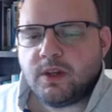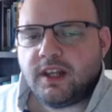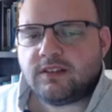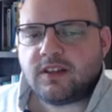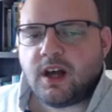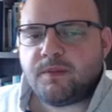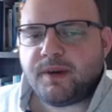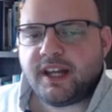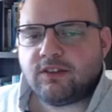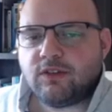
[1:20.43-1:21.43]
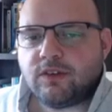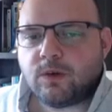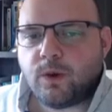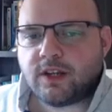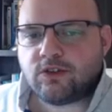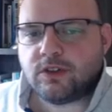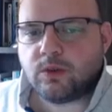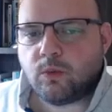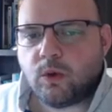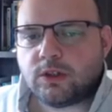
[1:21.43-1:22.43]
Let's start by answering the
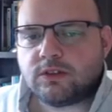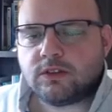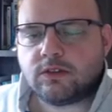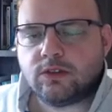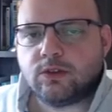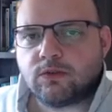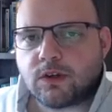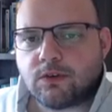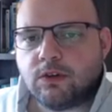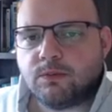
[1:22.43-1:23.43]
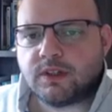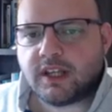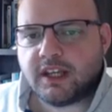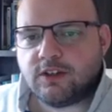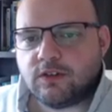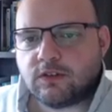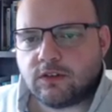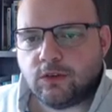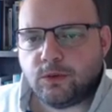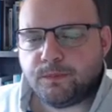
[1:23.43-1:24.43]
question, what do recruitment agents
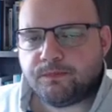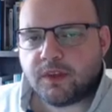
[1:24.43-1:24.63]
do?